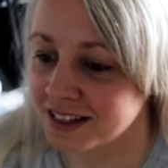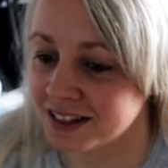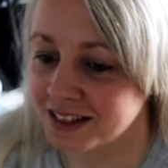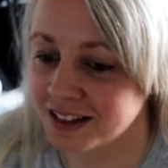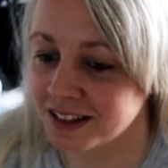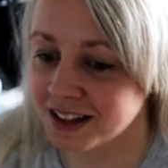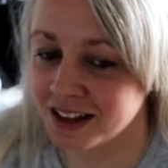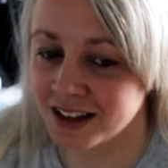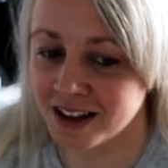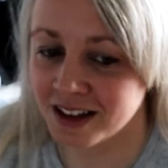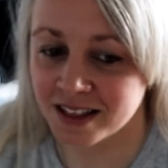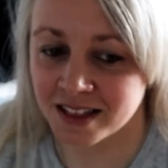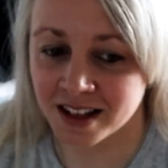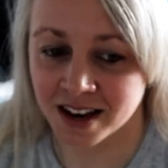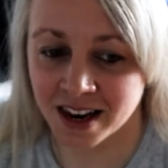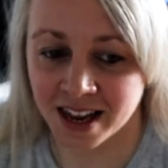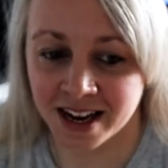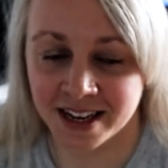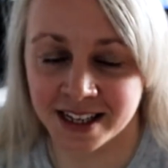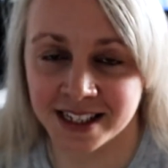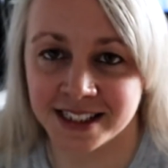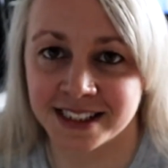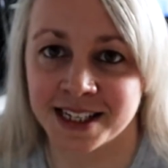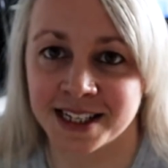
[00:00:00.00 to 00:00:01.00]
the
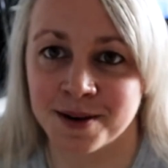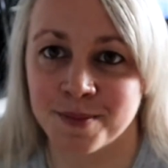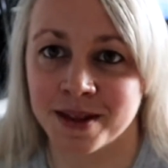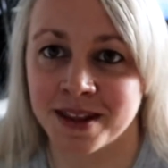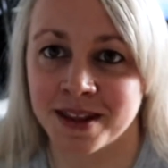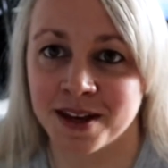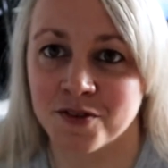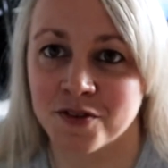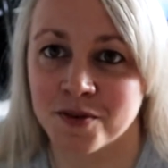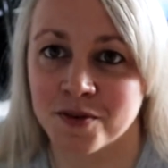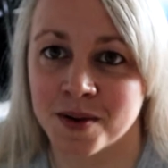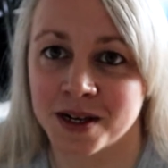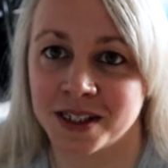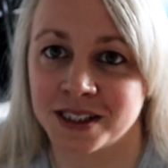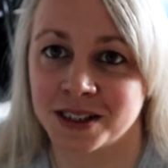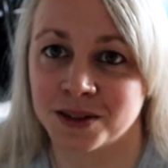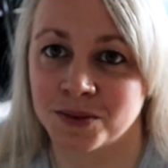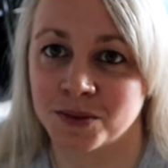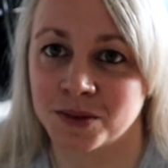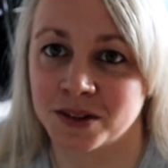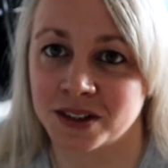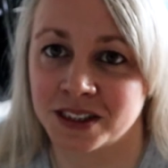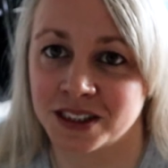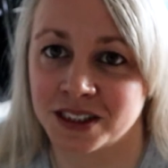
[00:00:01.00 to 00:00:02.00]
lady sent me the information
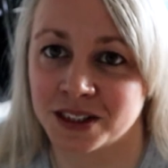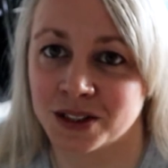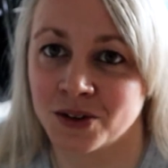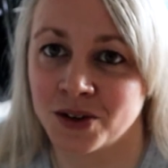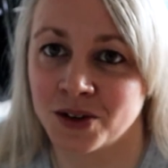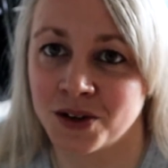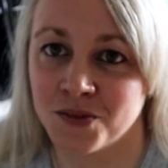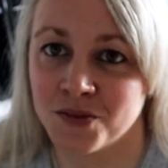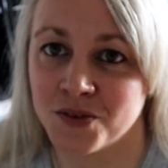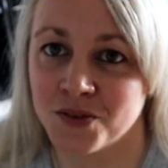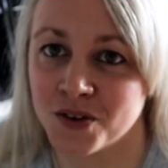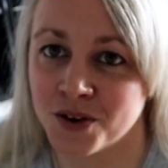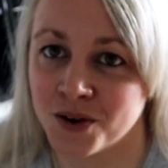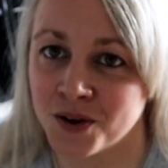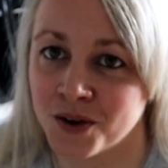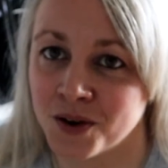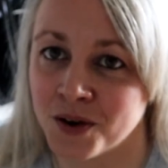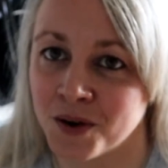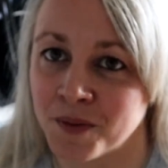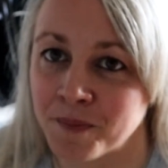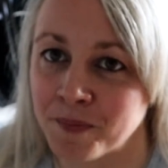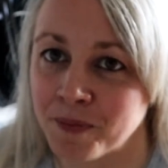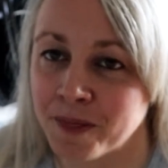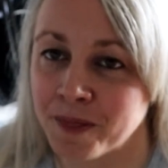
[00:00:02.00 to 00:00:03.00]
on what she's looking for,